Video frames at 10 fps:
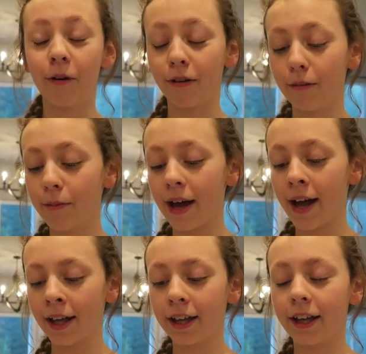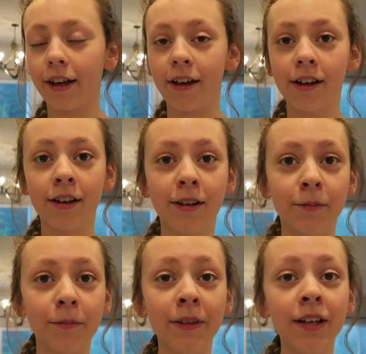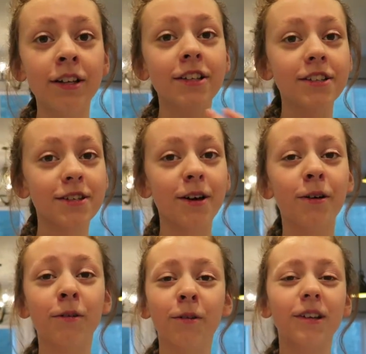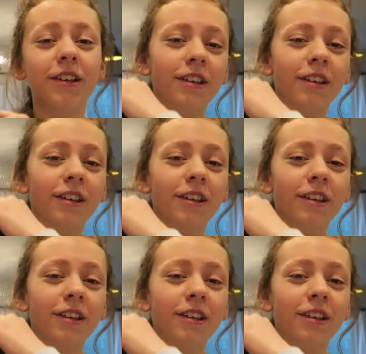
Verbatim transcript: welcome back. Um, so